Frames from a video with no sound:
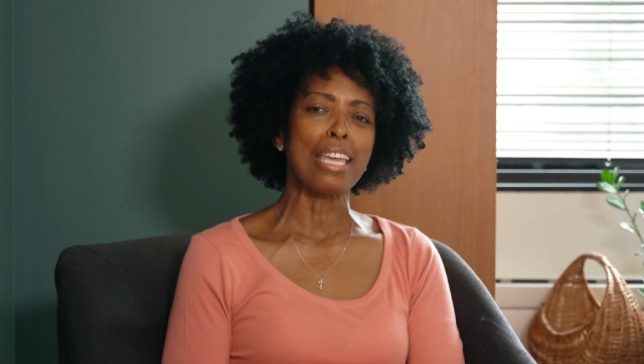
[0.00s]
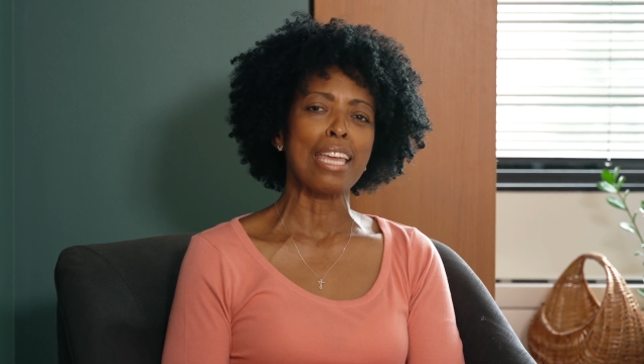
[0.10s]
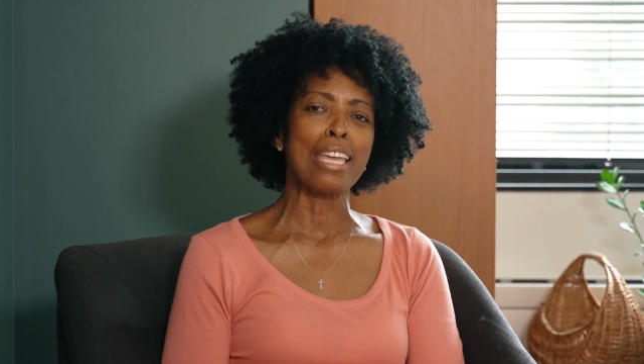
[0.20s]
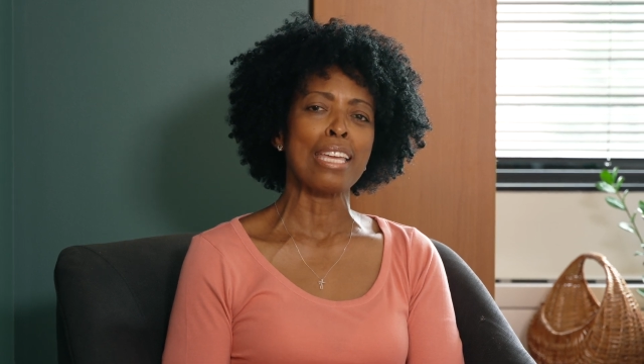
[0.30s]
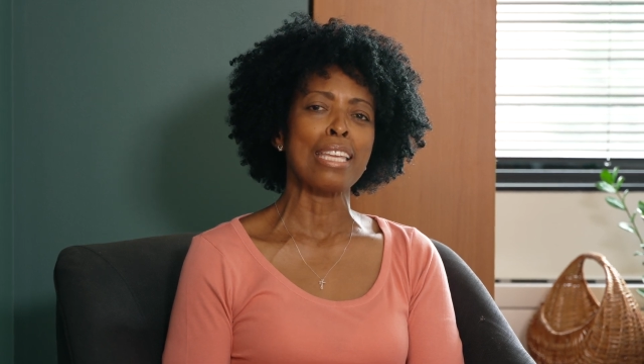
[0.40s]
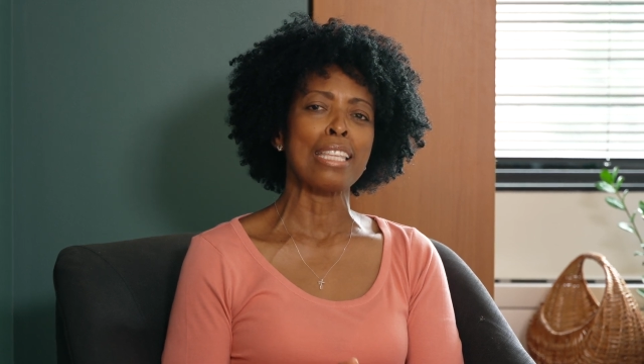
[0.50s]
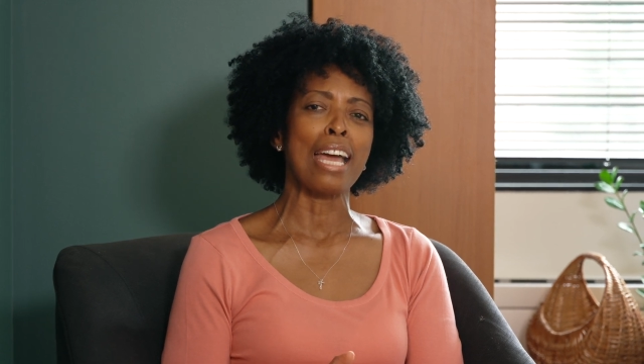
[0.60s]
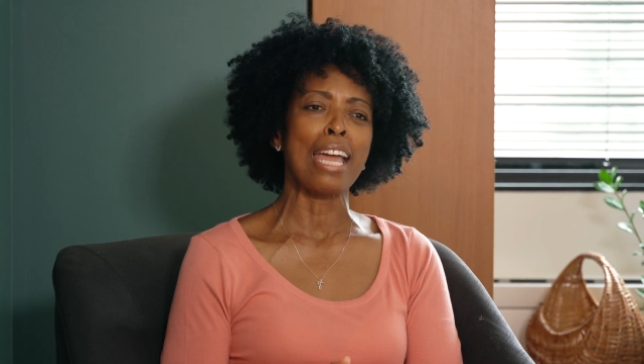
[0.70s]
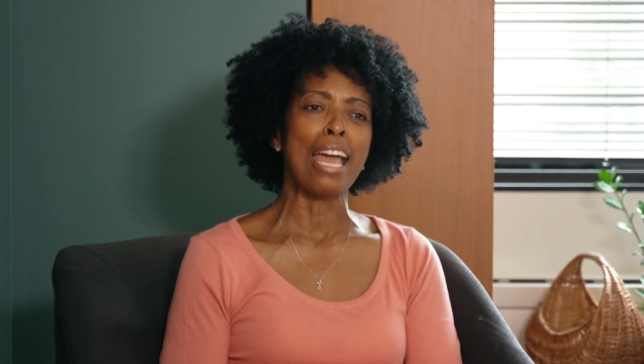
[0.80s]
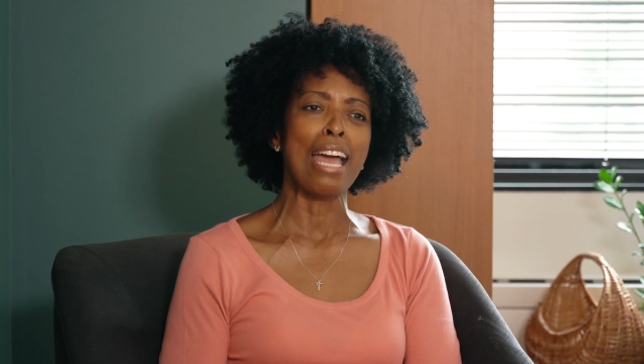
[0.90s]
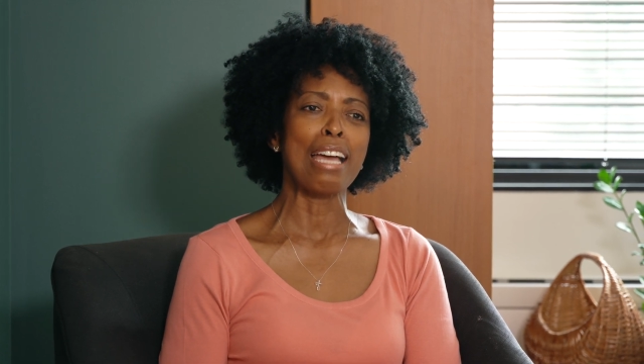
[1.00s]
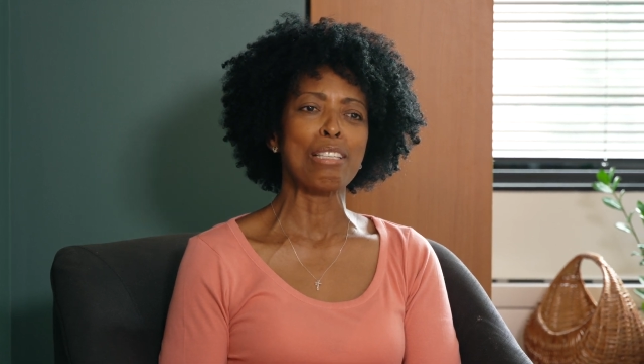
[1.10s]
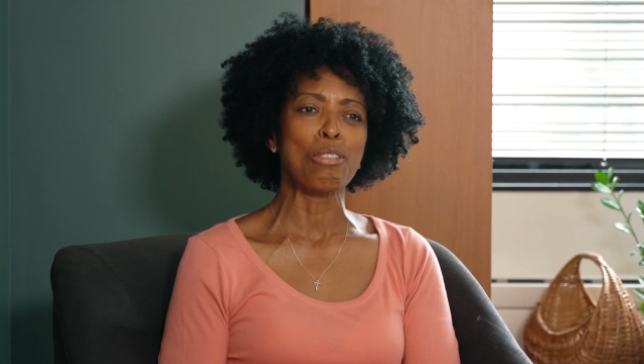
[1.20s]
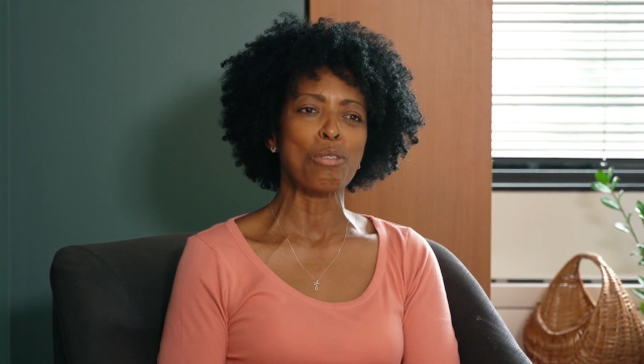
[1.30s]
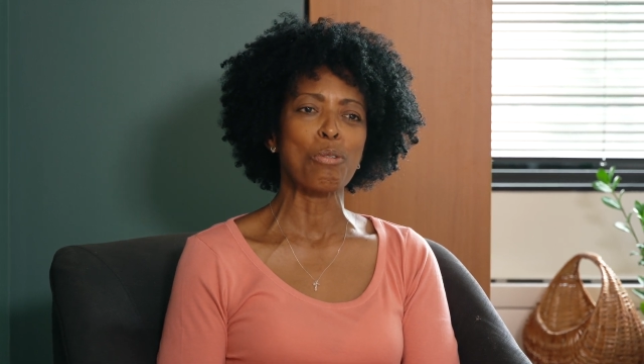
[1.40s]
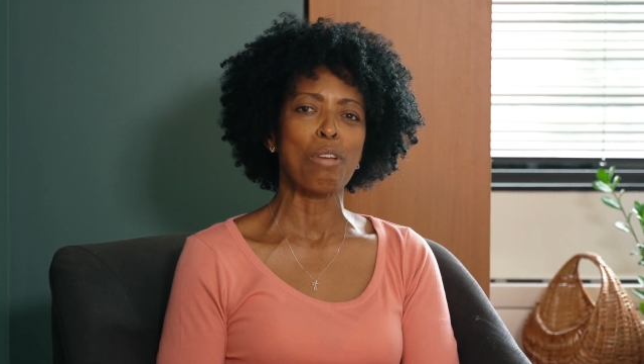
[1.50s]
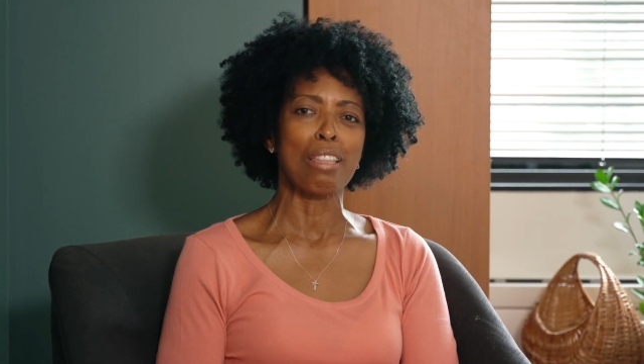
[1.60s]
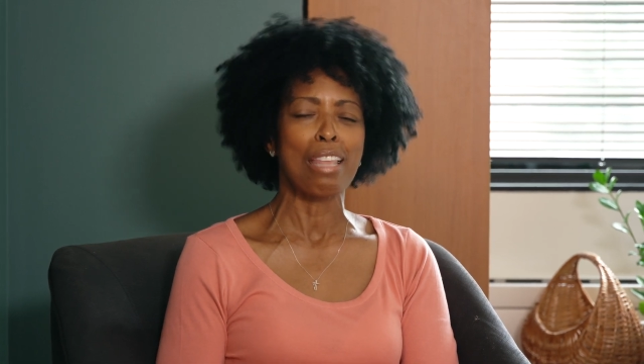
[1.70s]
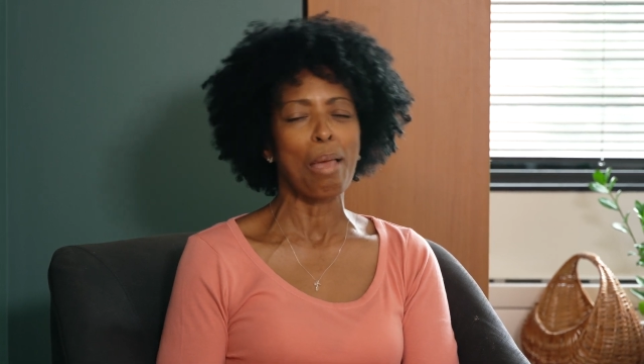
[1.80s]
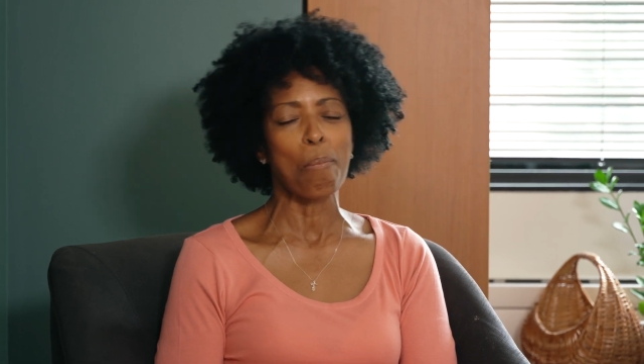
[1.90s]
and I had to
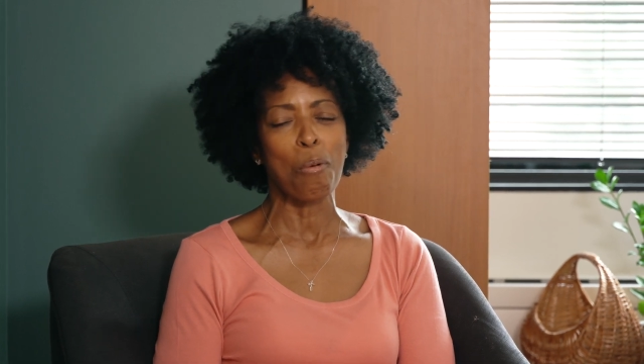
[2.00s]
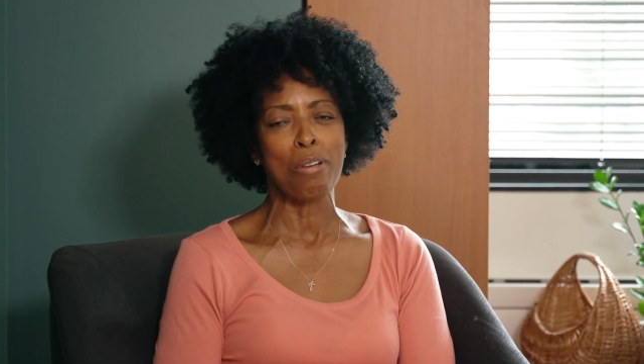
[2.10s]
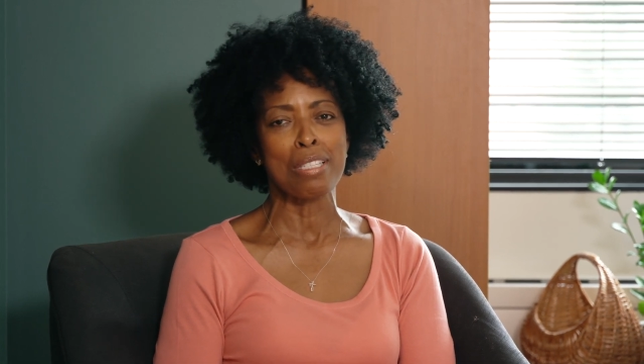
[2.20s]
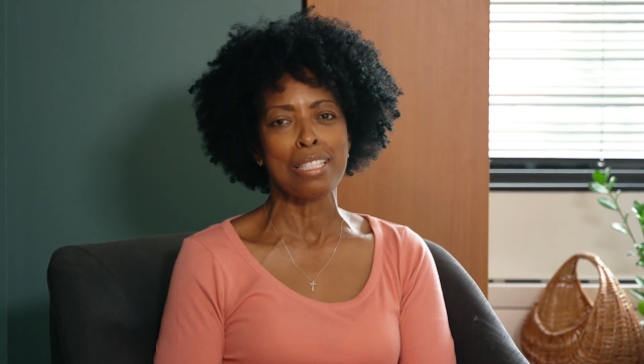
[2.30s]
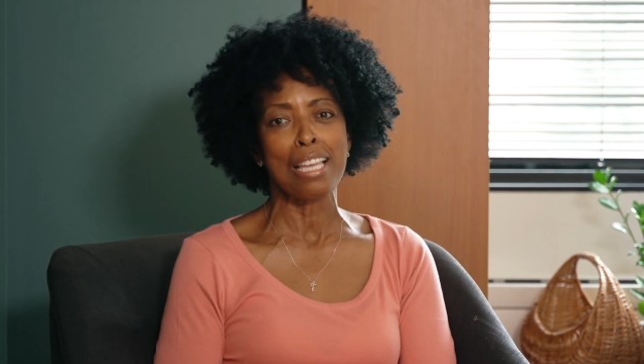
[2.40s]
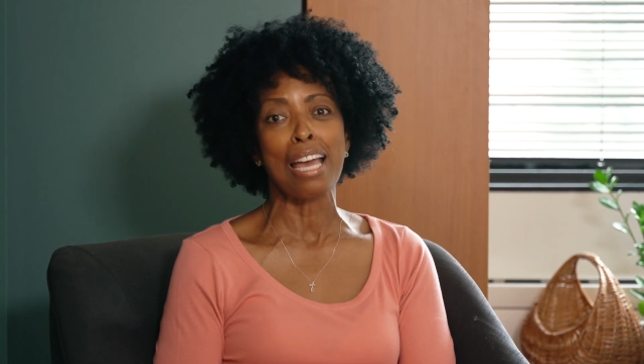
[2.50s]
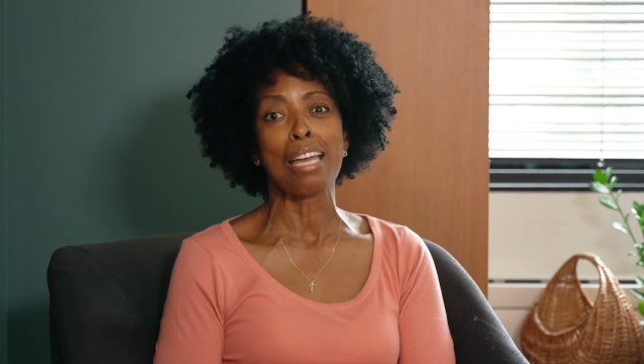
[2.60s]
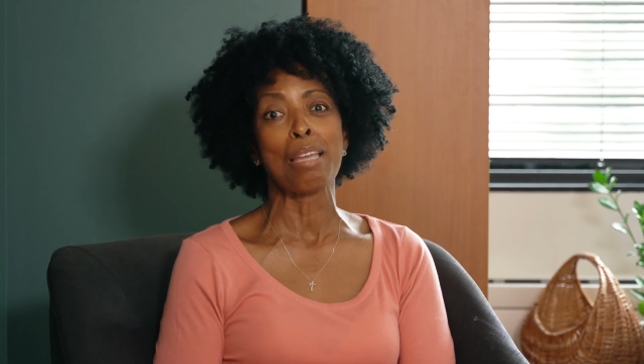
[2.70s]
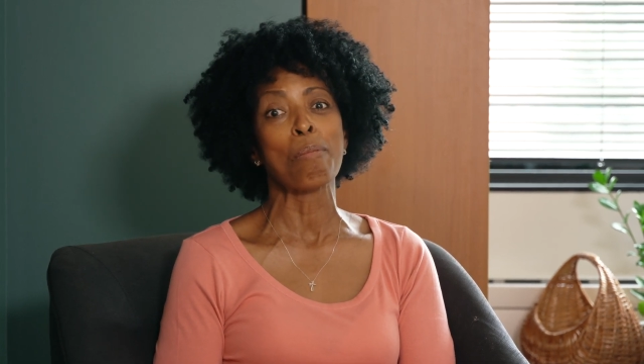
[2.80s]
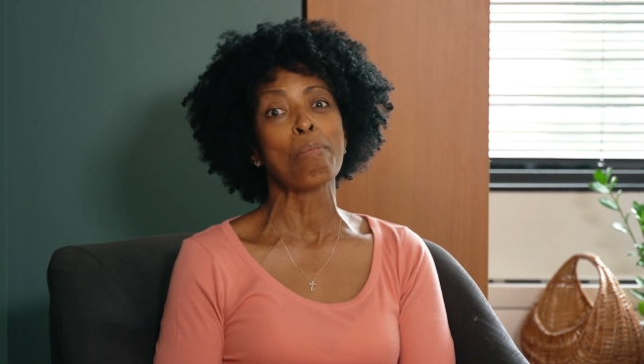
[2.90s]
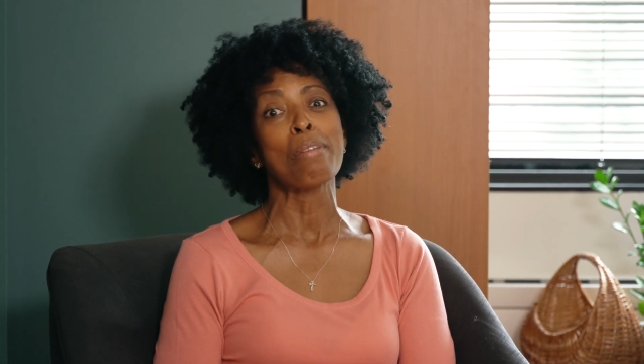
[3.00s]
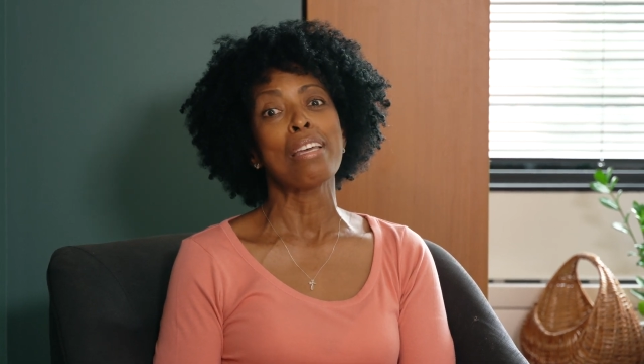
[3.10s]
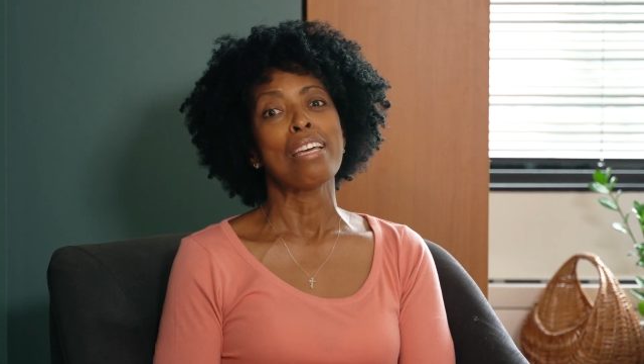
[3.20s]
at that point in time